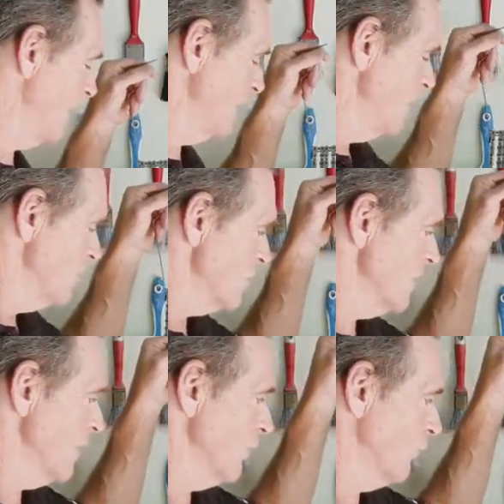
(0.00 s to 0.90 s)
then
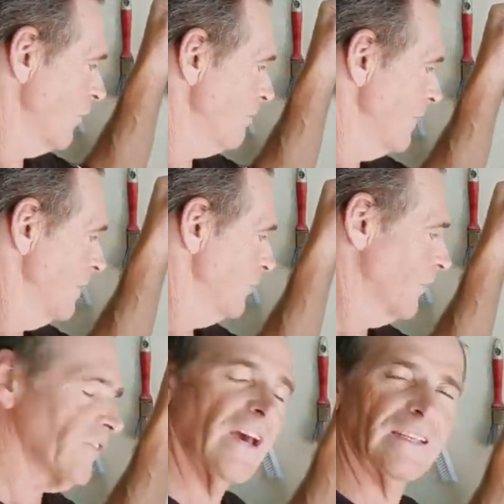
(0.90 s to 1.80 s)
just let it drip
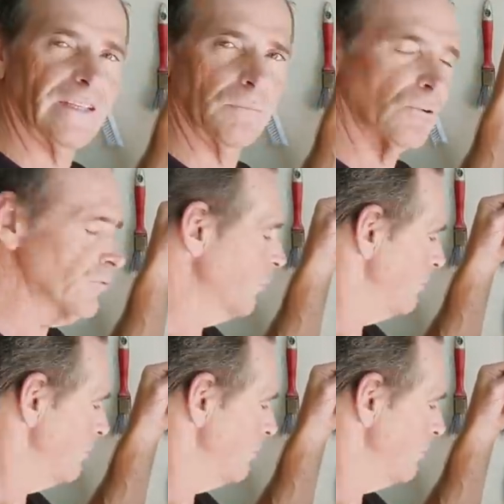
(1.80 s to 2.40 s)
till there's hardly any more